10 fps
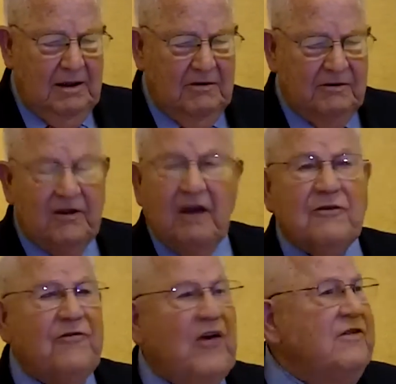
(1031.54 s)
and
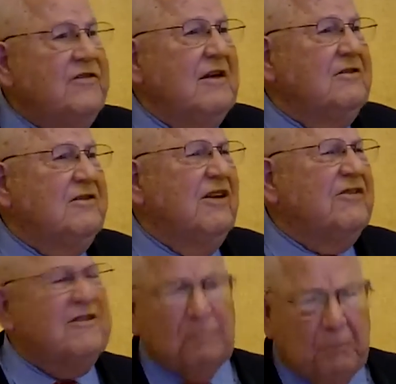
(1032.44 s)
just facing
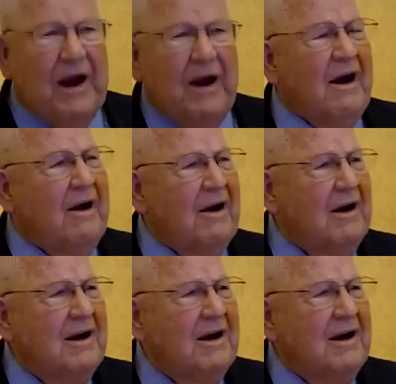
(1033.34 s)
despair